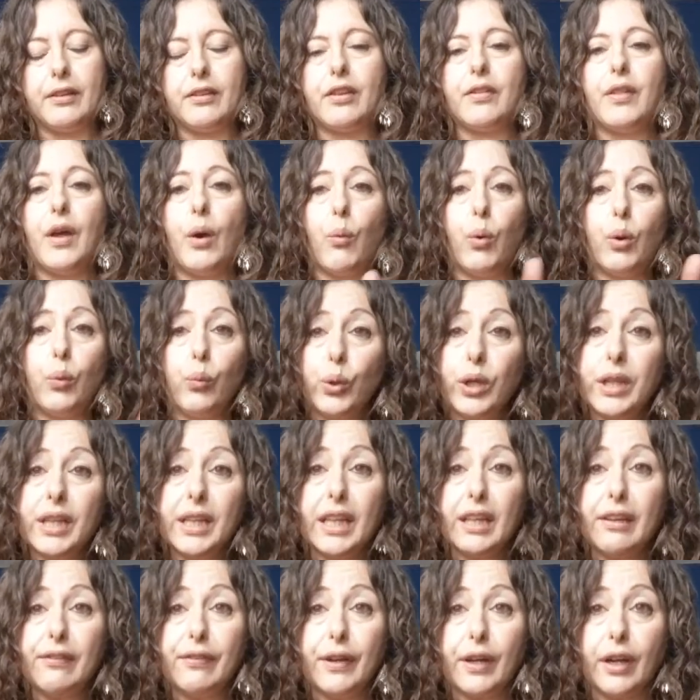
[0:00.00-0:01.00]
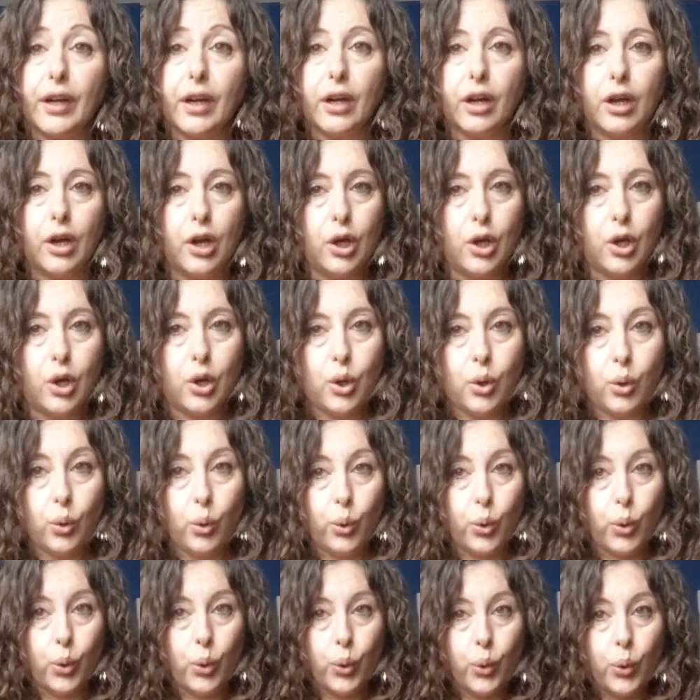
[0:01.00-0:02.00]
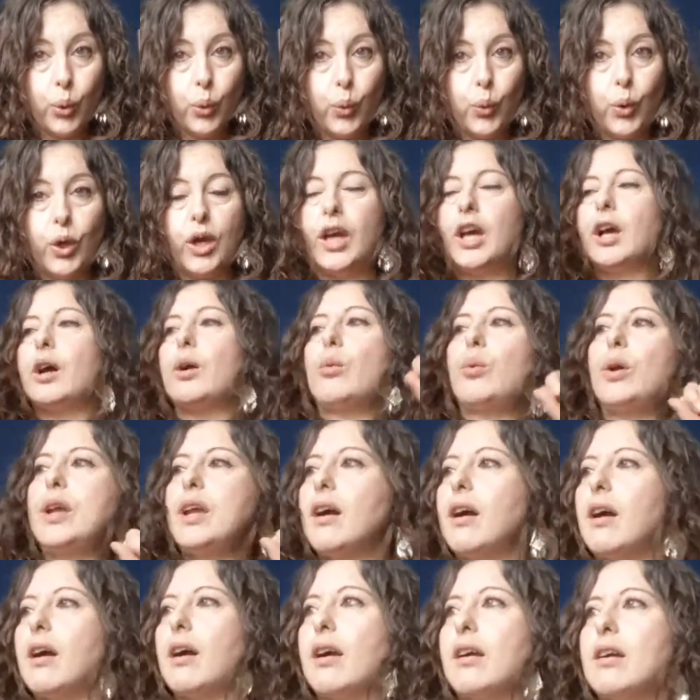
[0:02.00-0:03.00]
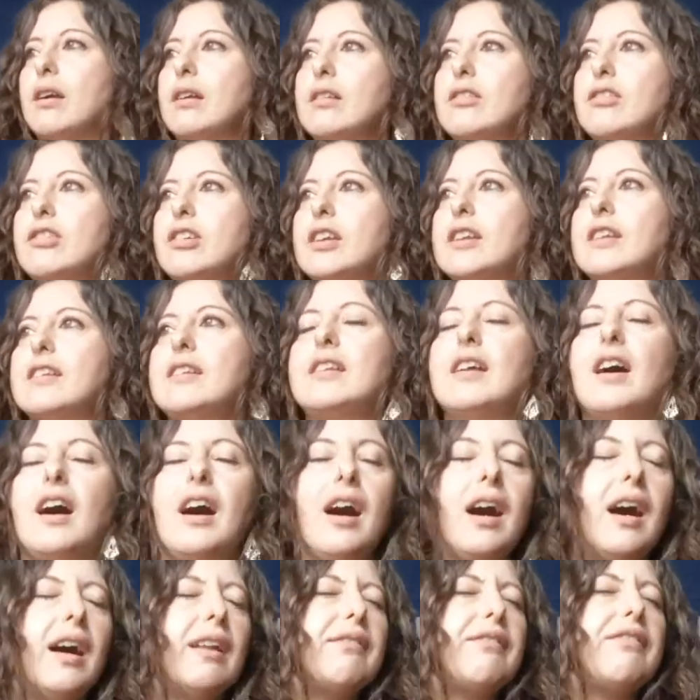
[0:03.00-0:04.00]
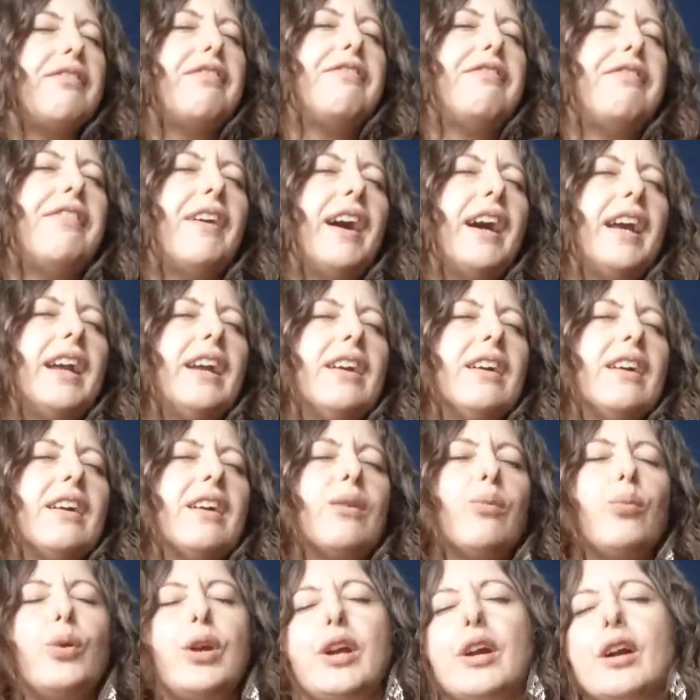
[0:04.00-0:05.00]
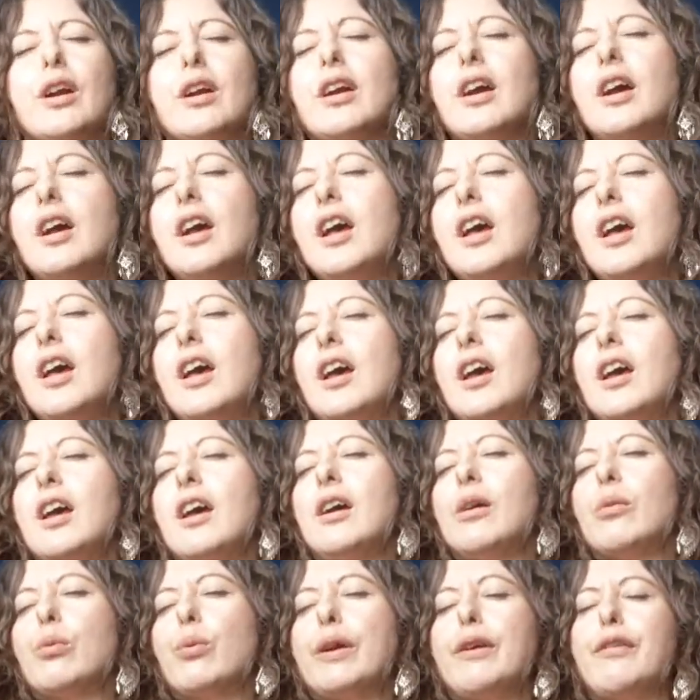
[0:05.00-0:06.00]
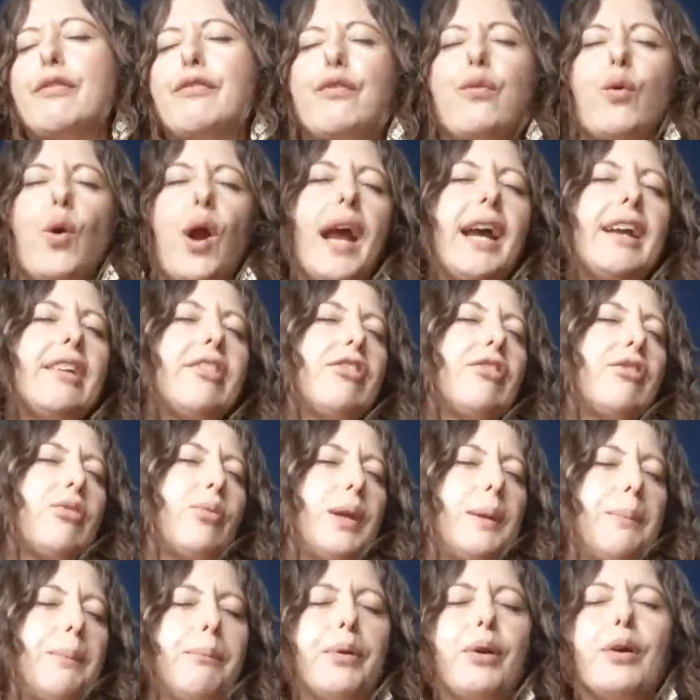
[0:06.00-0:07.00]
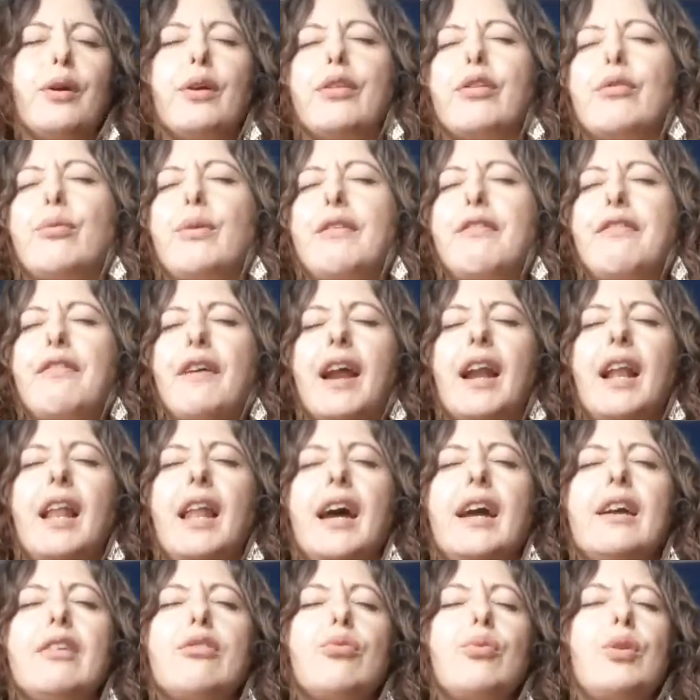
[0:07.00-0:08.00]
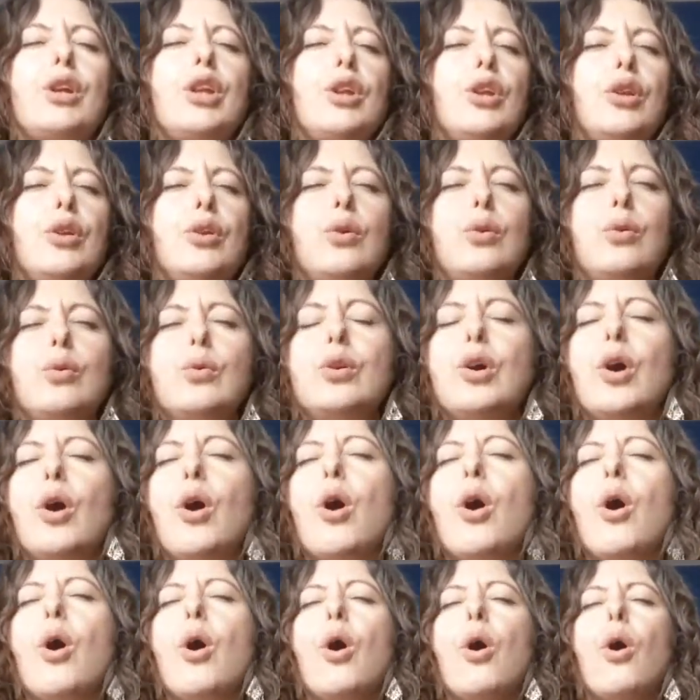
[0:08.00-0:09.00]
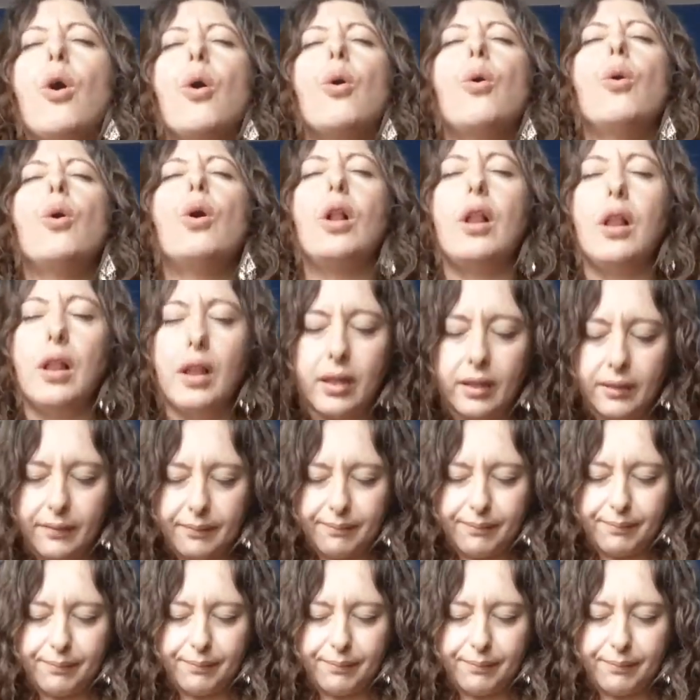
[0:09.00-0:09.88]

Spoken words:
so that when we leave here, whew, we are just on fire. We are refreshed, rebirthed, revitalized, renewed, whole.